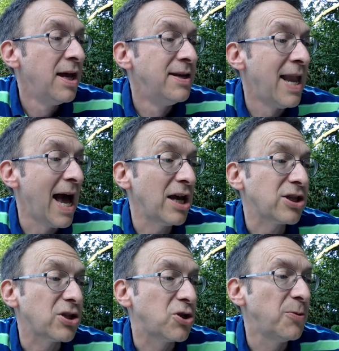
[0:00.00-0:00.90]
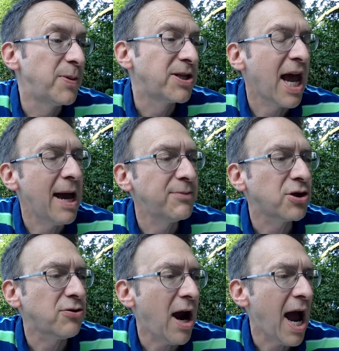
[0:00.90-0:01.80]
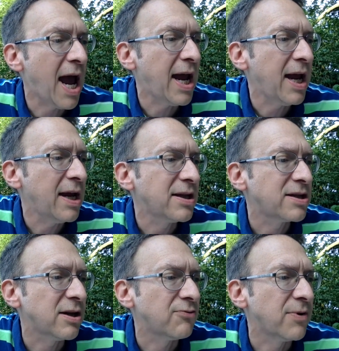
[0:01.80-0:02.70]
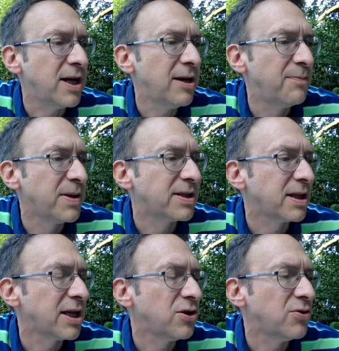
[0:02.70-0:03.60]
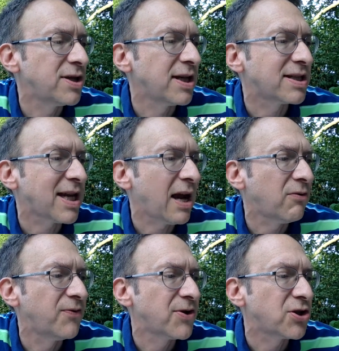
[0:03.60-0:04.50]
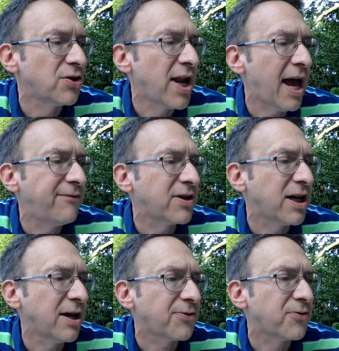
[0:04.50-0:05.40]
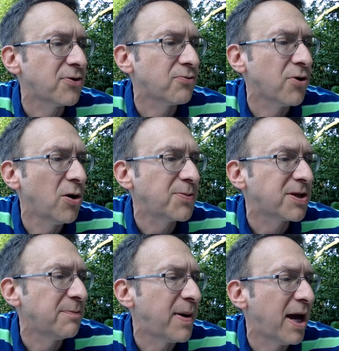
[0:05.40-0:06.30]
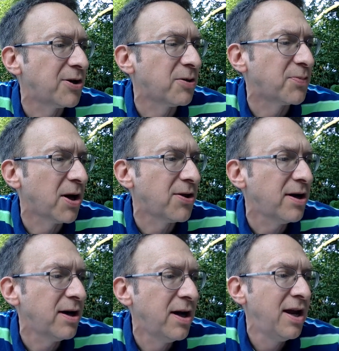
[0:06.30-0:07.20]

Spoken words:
Now's a stupid time to cry, said Rita, busily using a sacrificial knife to cut through the ropes that bound her brother.